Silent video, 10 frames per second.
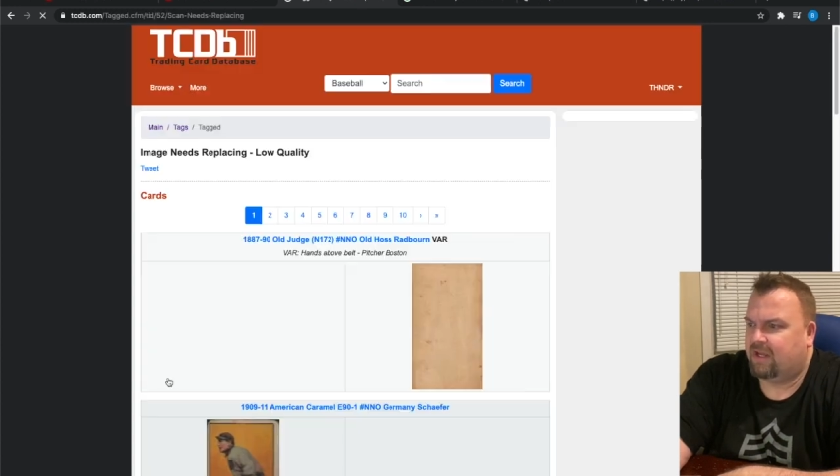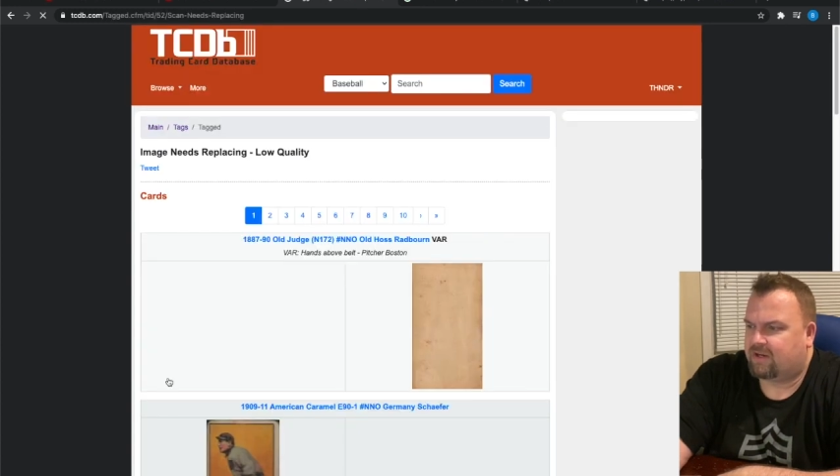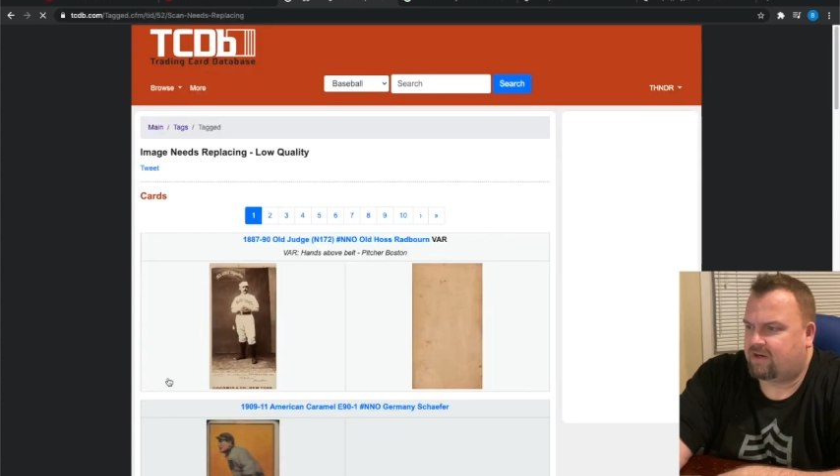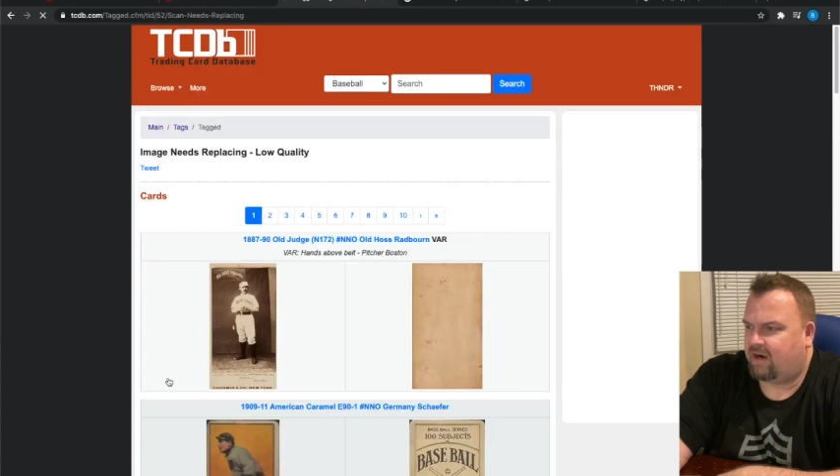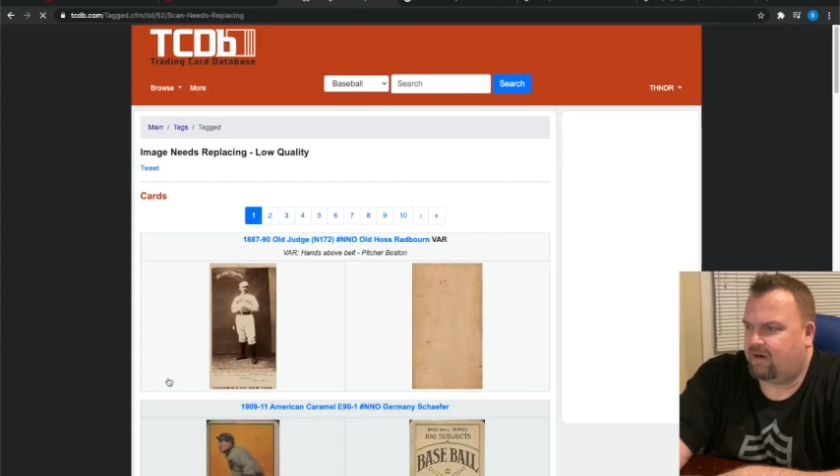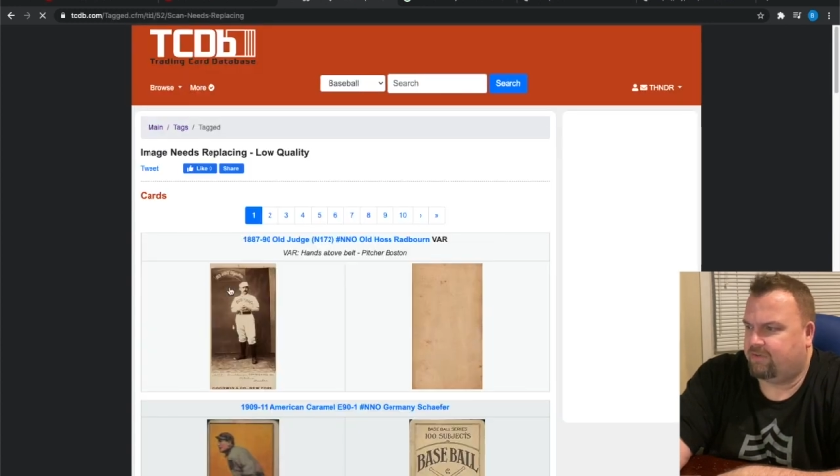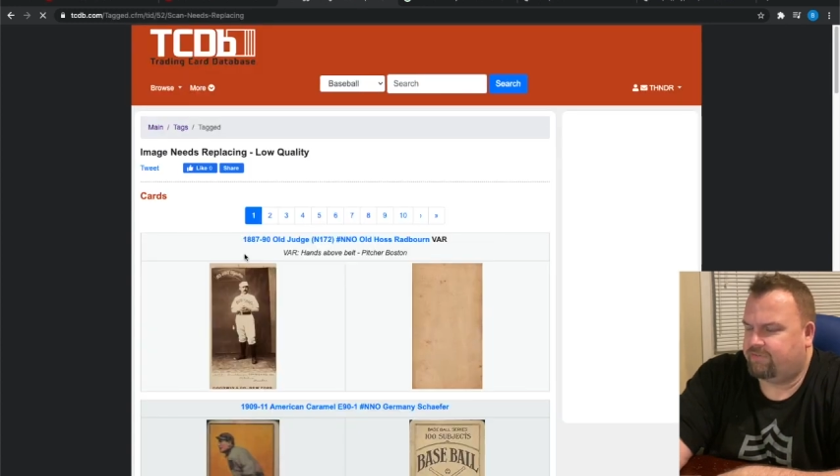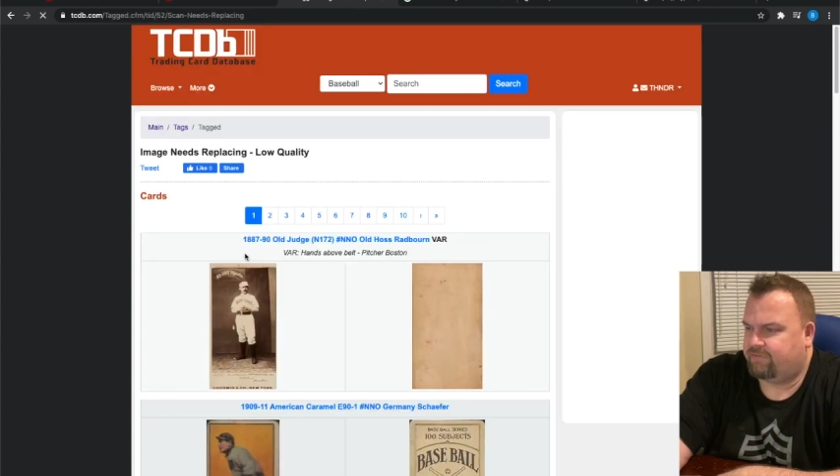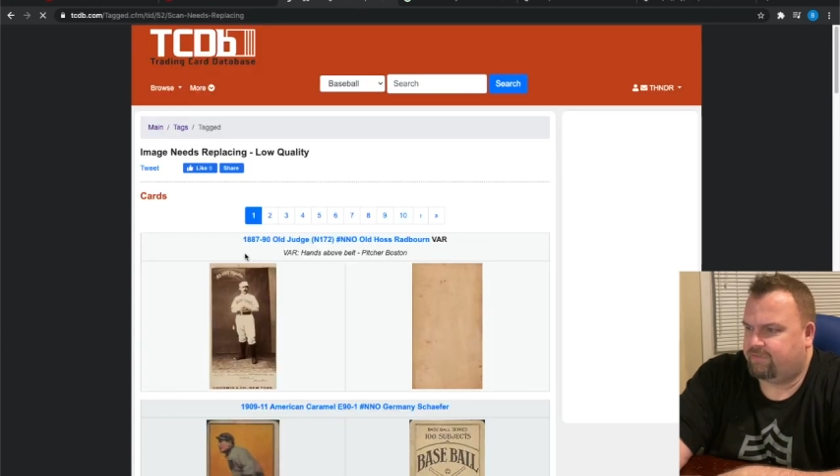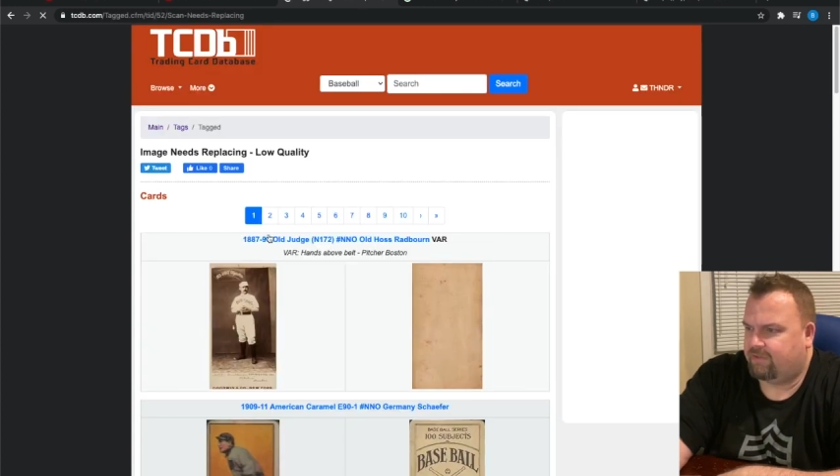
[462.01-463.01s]

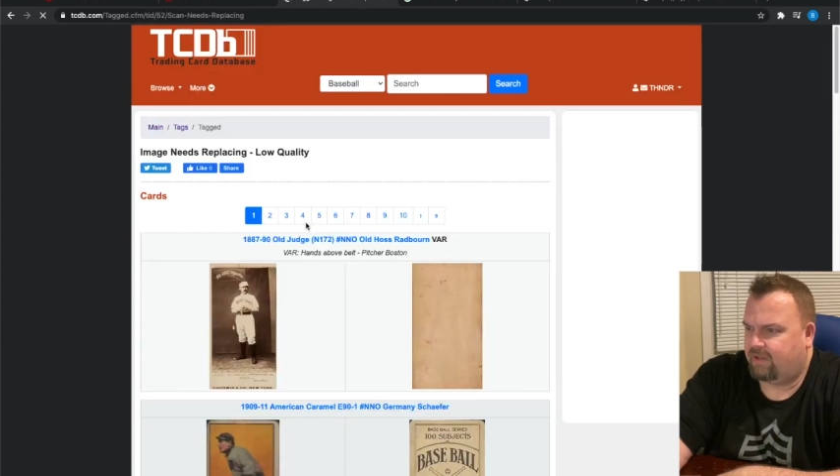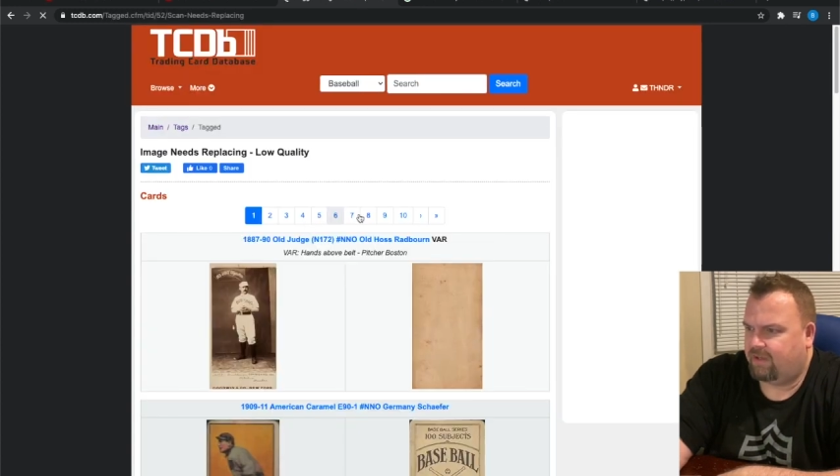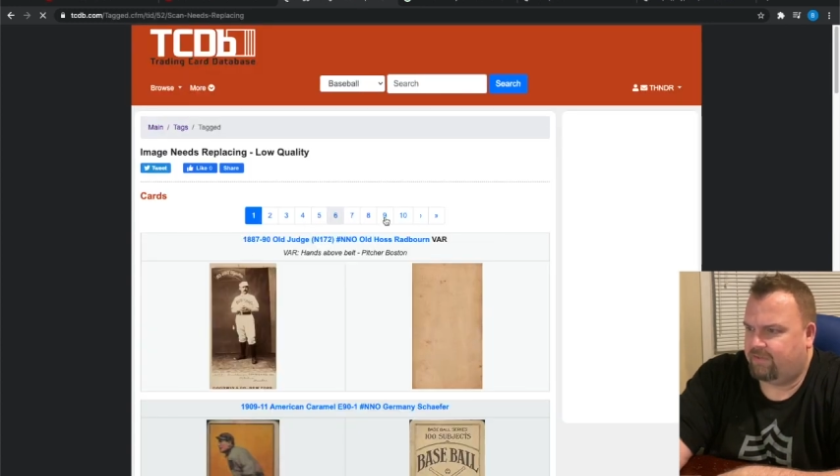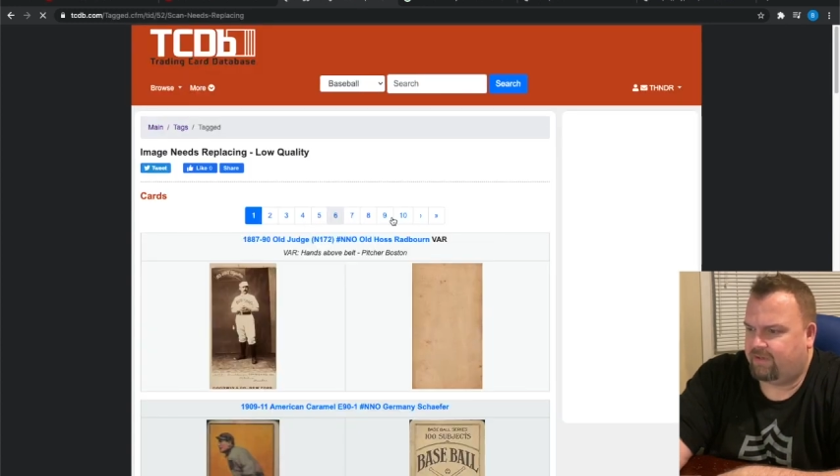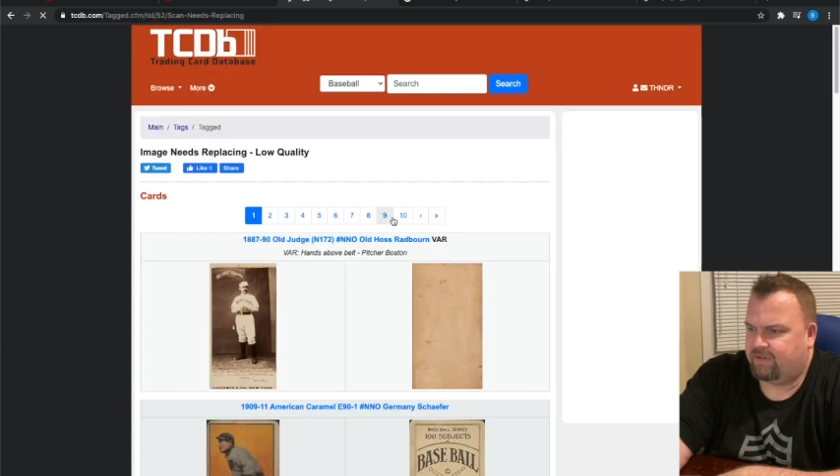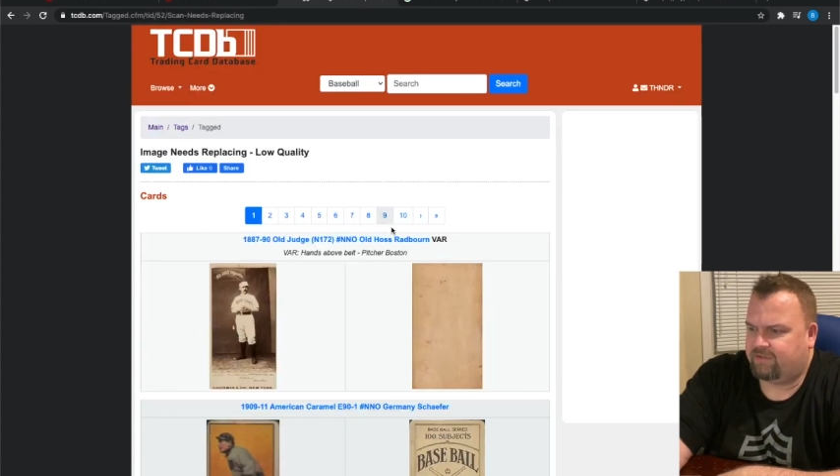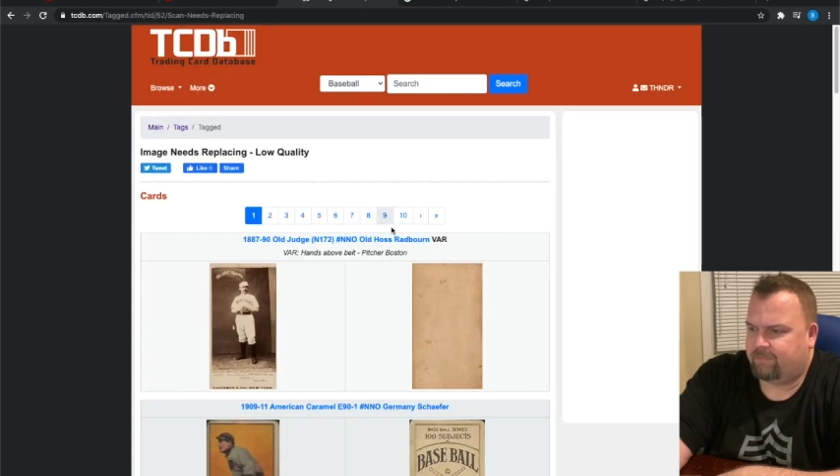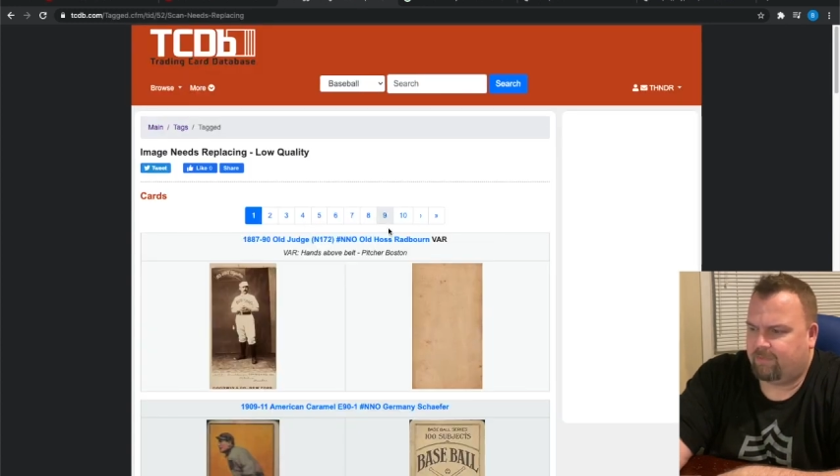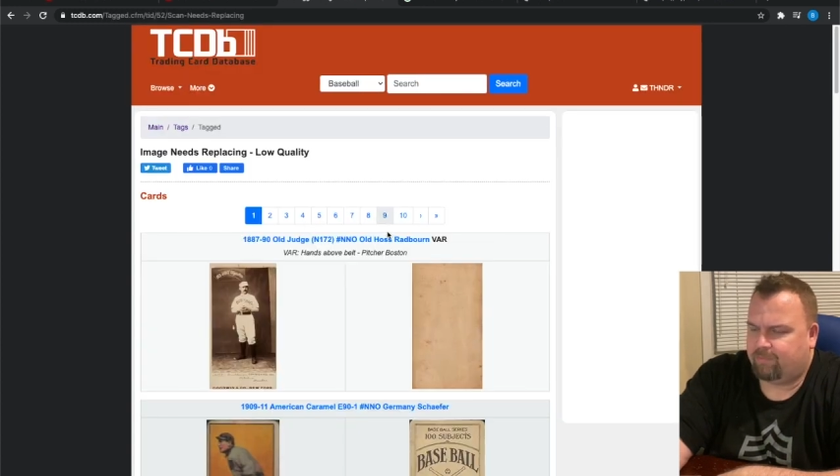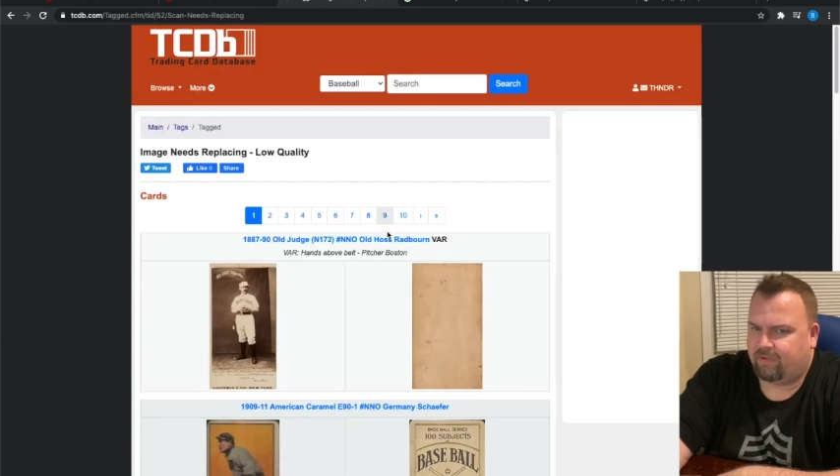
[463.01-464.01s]
cards that need to
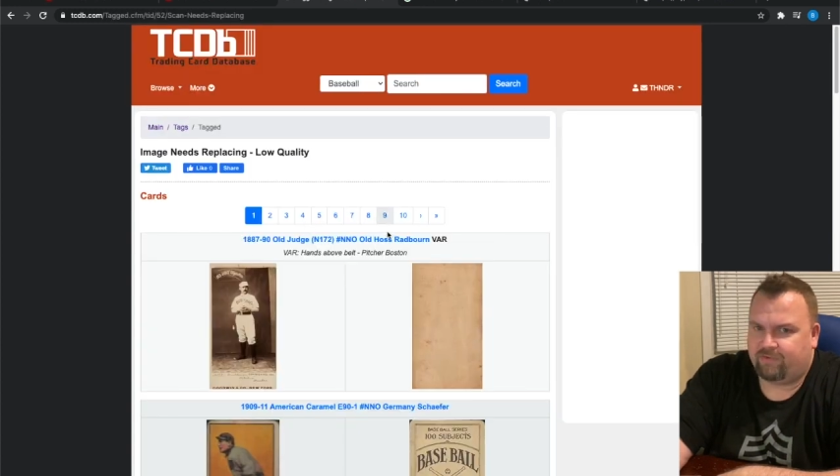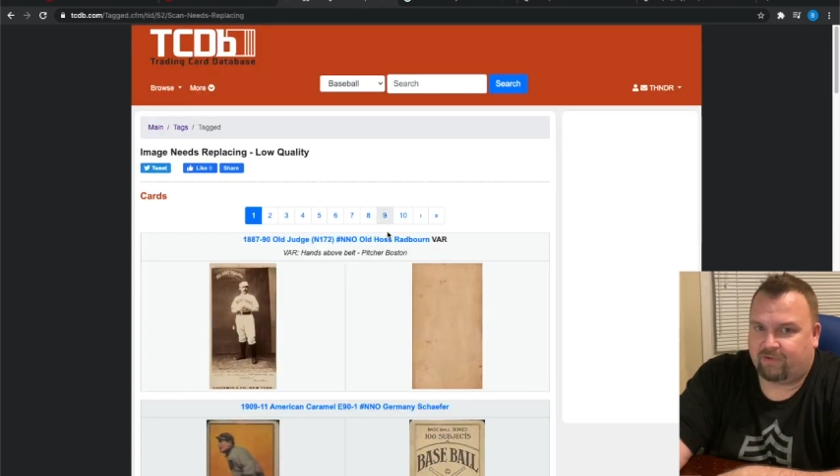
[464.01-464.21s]
be replaced.